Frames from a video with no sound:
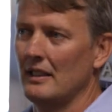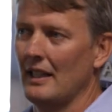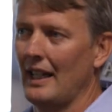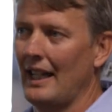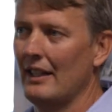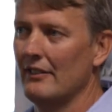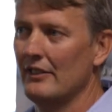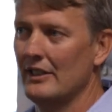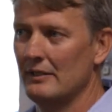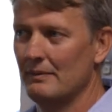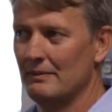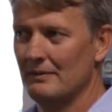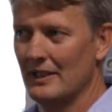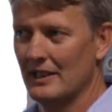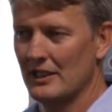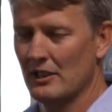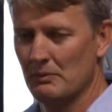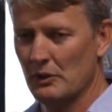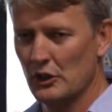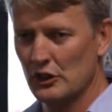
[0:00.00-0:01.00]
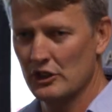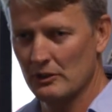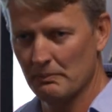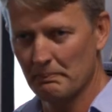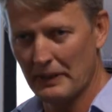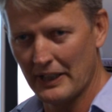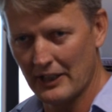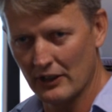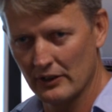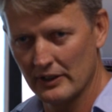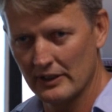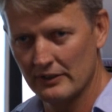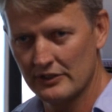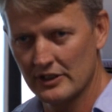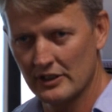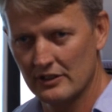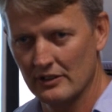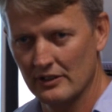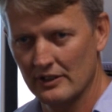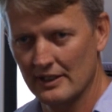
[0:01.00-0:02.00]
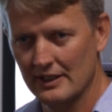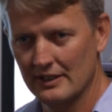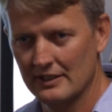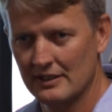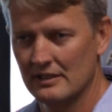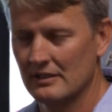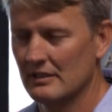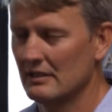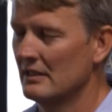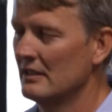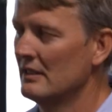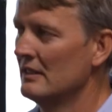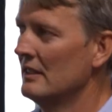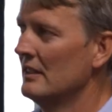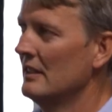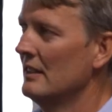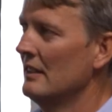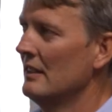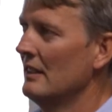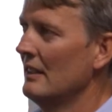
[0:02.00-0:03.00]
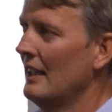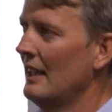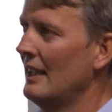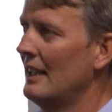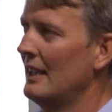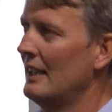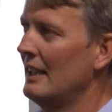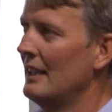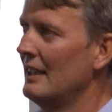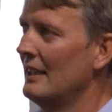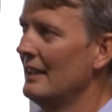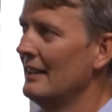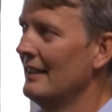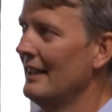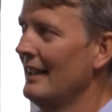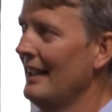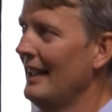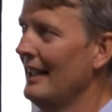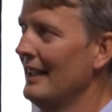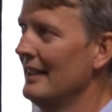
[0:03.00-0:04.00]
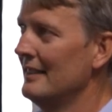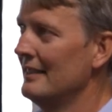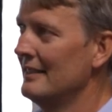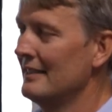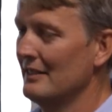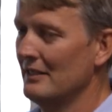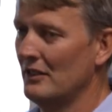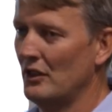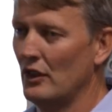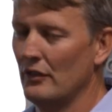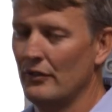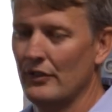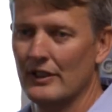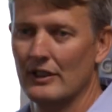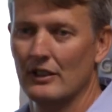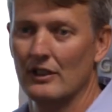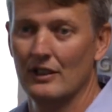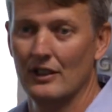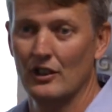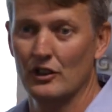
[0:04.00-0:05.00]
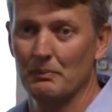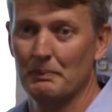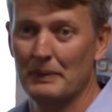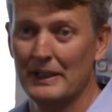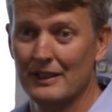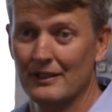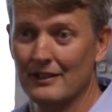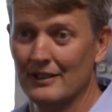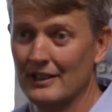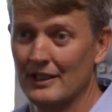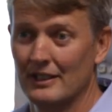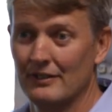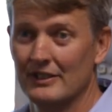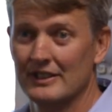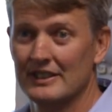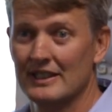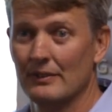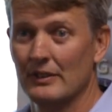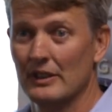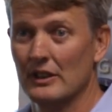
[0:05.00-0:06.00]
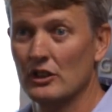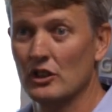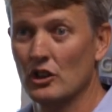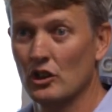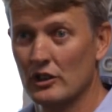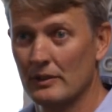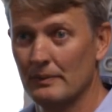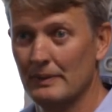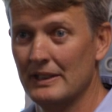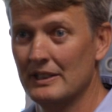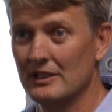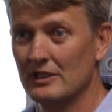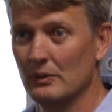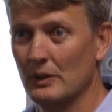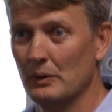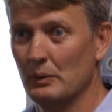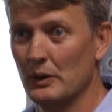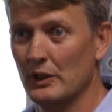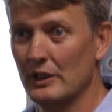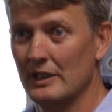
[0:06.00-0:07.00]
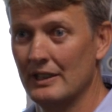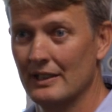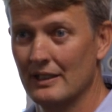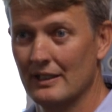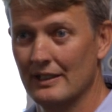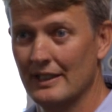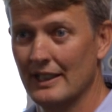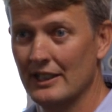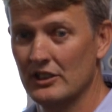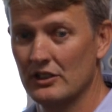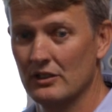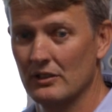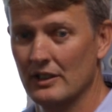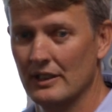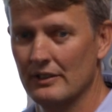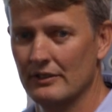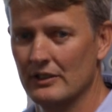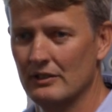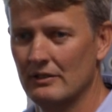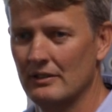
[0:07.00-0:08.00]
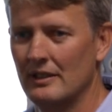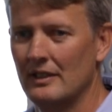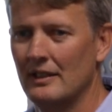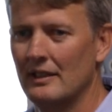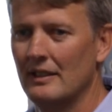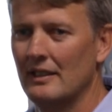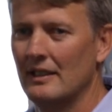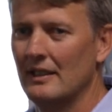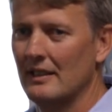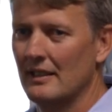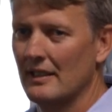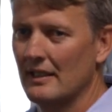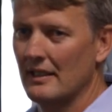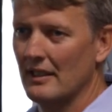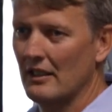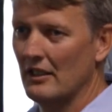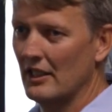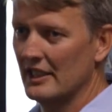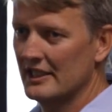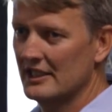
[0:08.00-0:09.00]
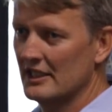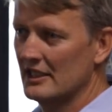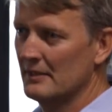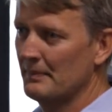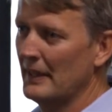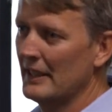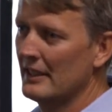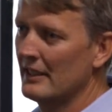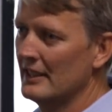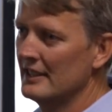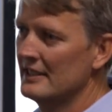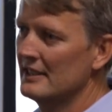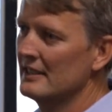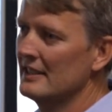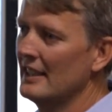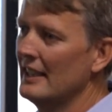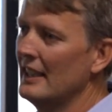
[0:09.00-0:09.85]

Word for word: having a commercial imperative to do this, uh, and often are a lot bigger than even some of the economies that we're working at a national level, I suspect this is